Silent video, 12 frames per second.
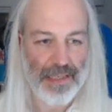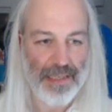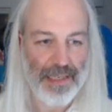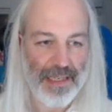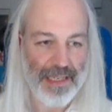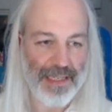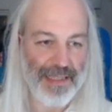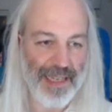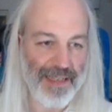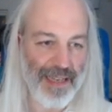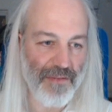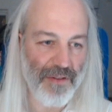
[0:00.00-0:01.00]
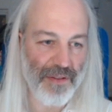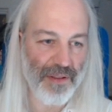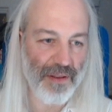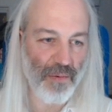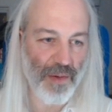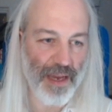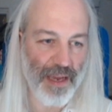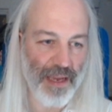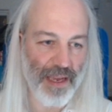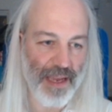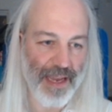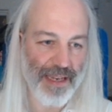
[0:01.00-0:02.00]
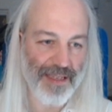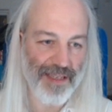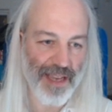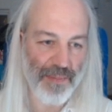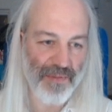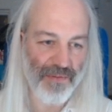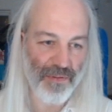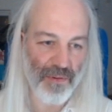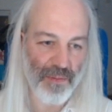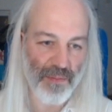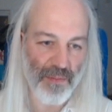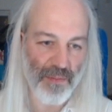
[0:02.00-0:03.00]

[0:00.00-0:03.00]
It takes everything away except from